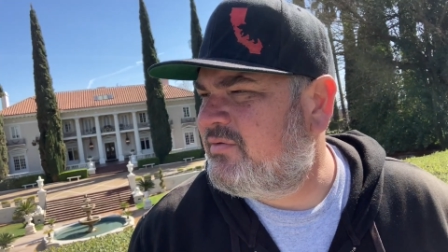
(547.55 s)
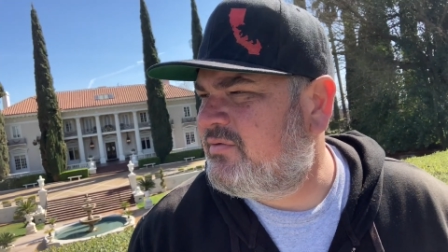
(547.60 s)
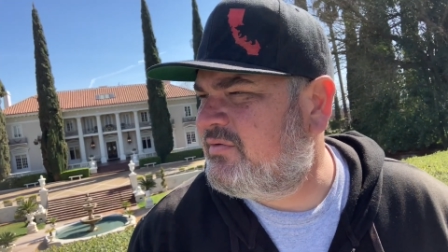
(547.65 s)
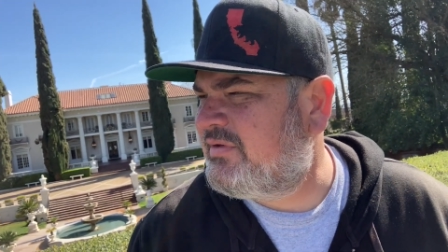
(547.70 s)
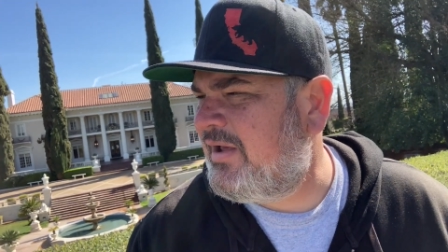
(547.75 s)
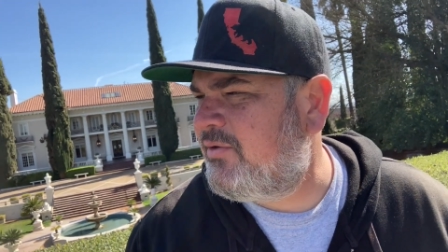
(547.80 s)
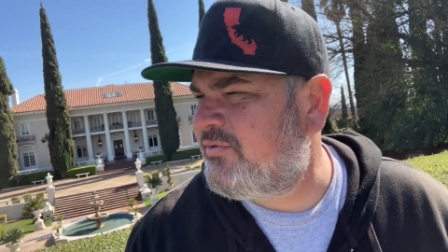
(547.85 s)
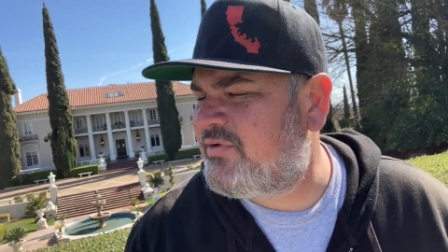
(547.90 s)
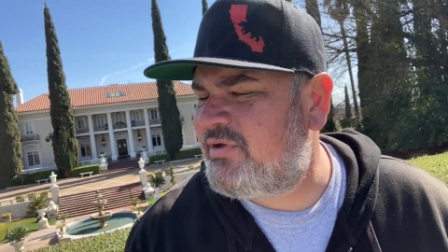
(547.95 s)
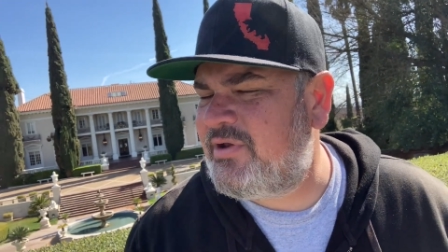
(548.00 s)

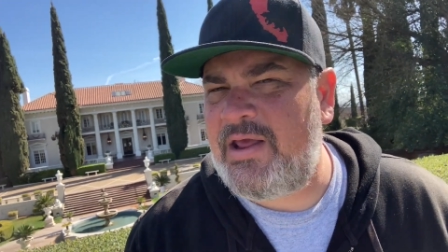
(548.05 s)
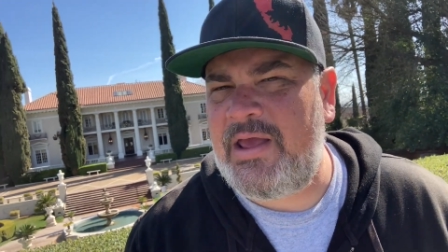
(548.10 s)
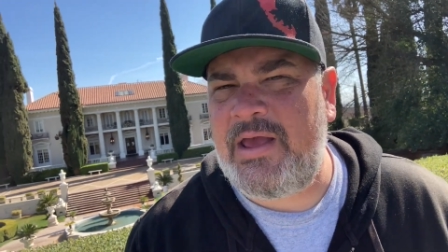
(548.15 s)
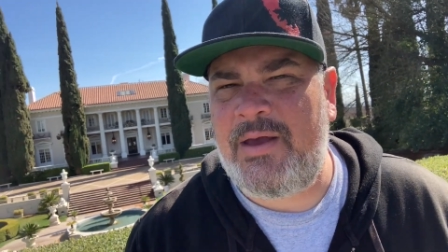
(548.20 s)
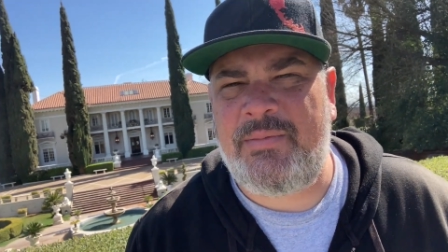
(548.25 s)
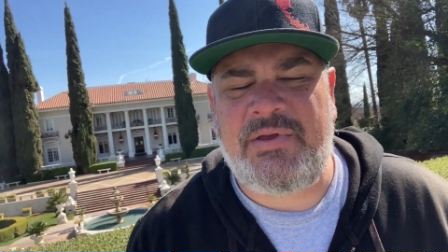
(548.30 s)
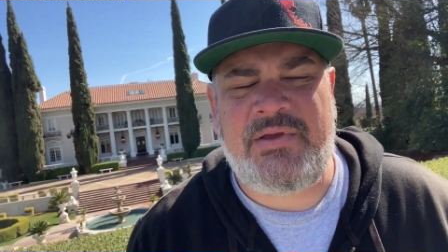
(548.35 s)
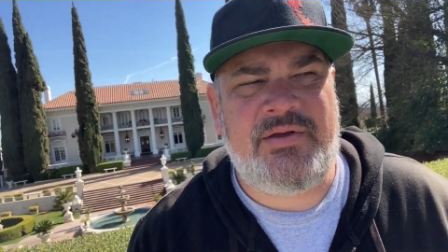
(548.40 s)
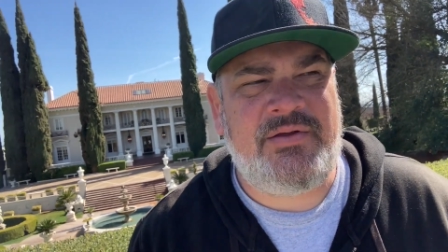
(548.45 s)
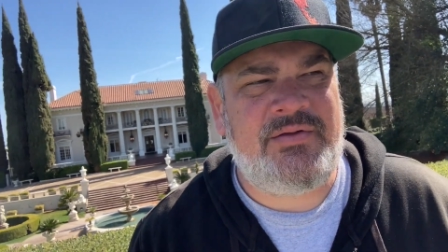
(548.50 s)
Downton
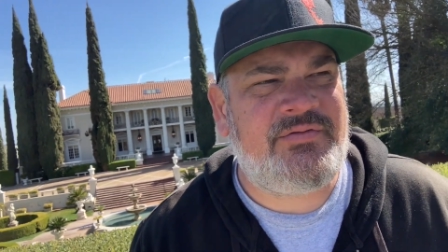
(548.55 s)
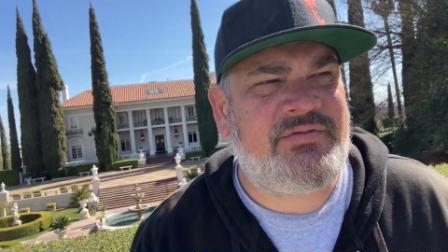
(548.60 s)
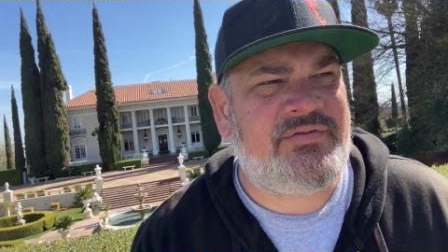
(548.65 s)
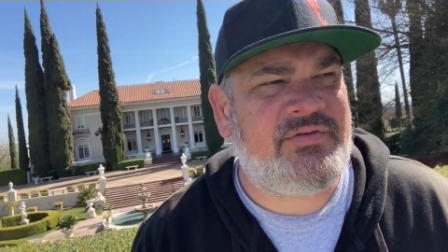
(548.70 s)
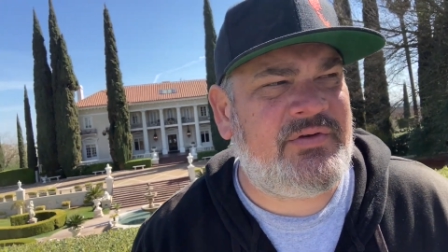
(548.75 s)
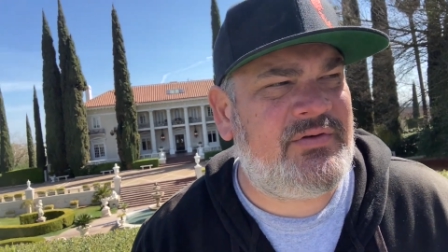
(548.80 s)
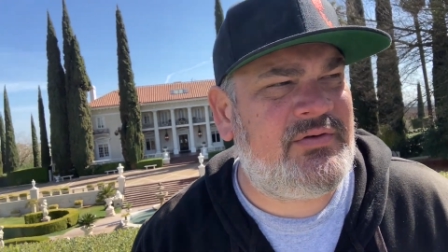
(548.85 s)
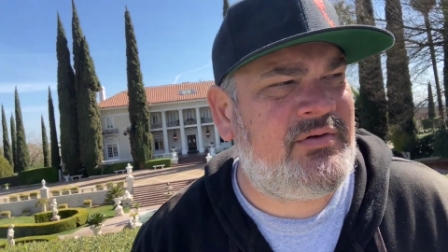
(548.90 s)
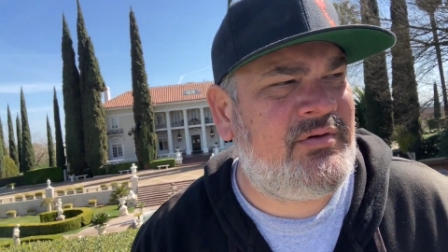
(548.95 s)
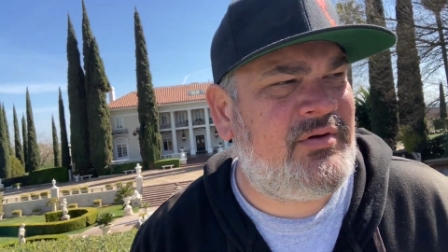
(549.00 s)
Abbeys
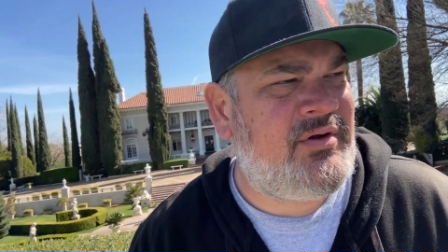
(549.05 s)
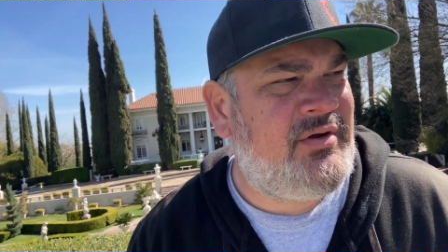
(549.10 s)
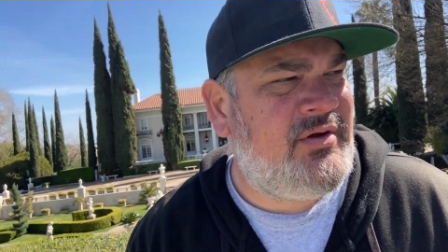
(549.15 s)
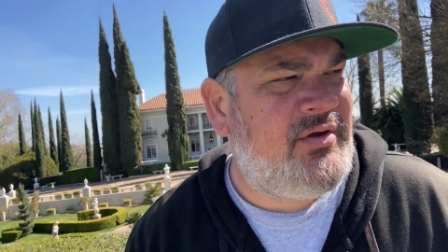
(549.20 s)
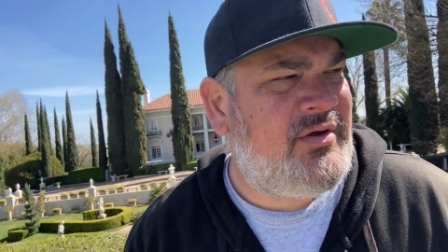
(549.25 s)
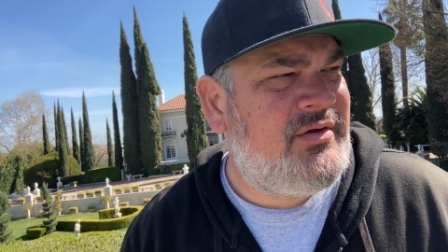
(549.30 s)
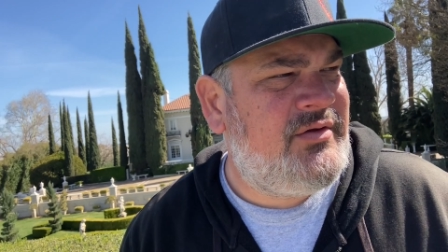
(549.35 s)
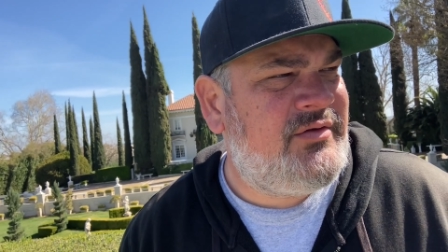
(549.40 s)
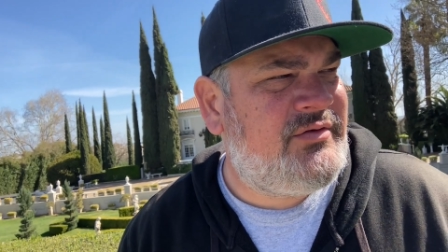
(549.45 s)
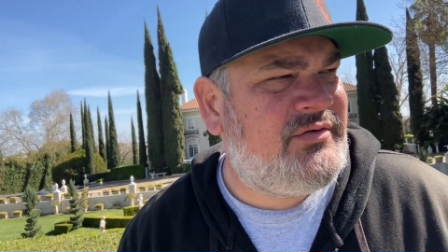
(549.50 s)
and
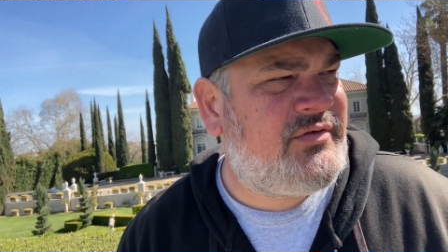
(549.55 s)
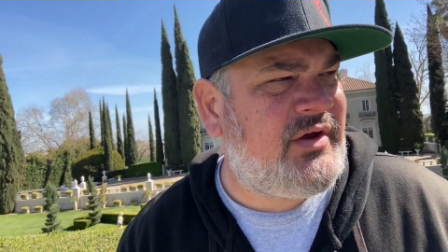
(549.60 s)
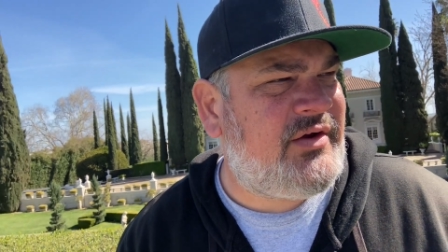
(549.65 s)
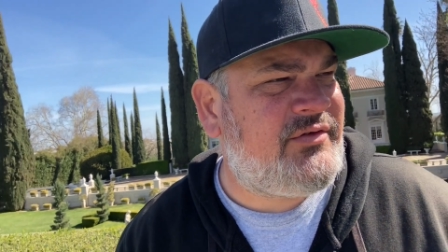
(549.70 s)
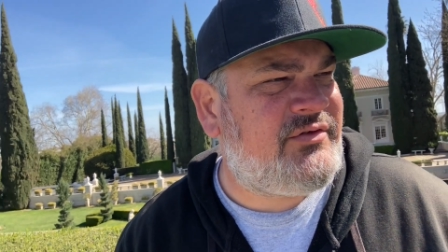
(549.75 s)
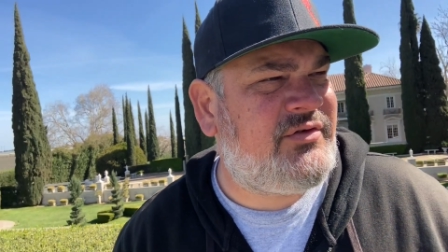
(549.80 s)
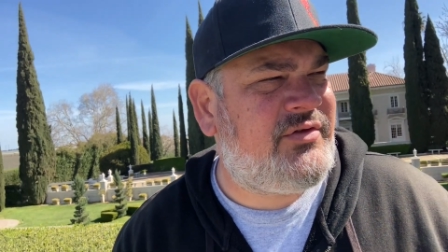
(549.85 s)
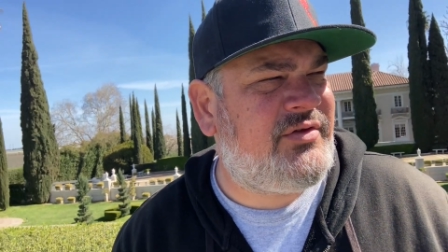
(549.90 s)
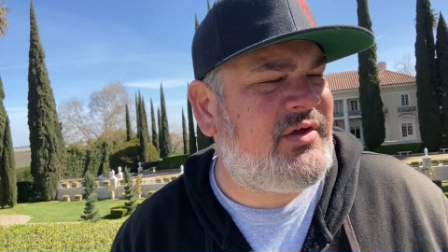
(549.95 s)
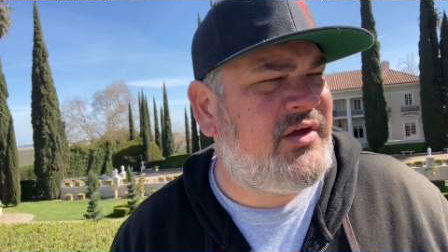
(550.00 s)
such
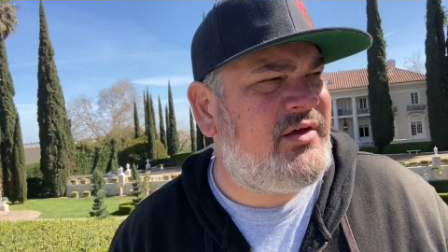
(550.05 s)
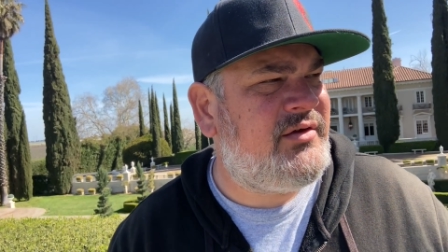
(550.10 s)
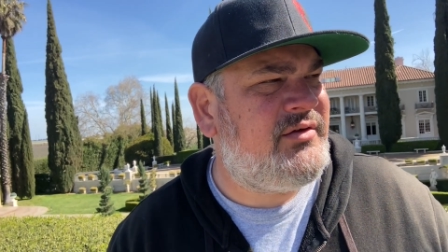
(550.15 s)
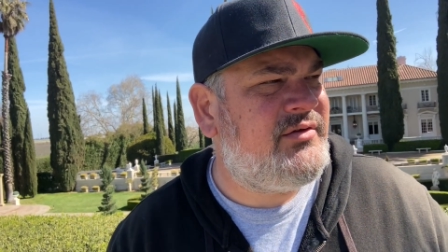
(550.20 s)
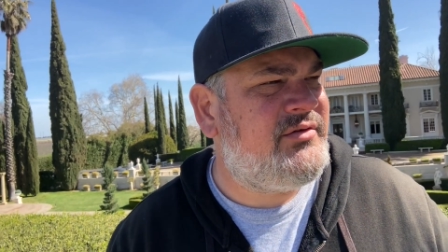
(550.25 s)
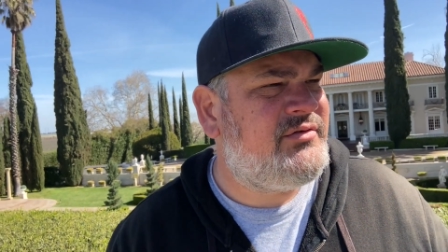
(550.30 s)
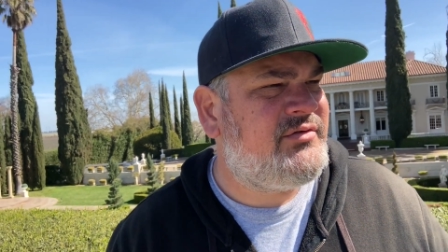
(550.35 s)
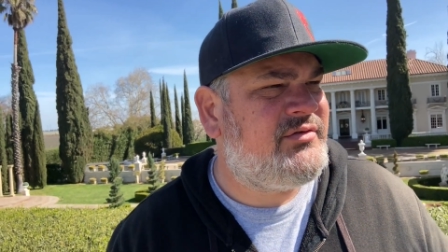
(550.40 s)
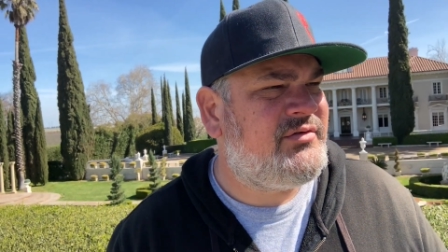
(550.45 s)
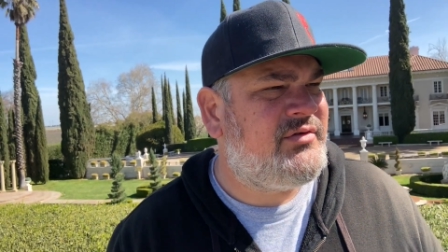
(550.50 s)

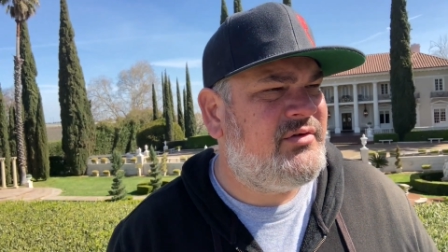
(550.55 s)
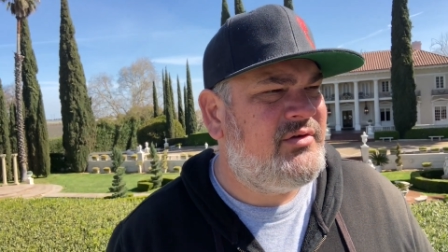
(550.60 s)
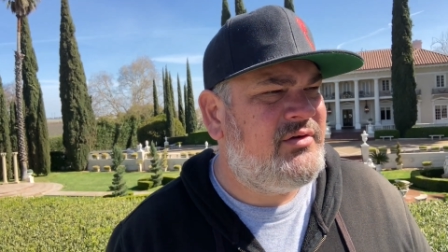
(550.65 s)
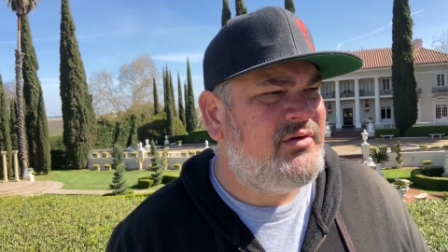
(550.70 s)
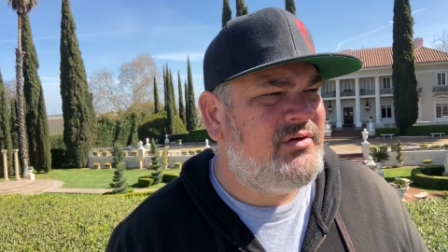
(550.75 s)
things.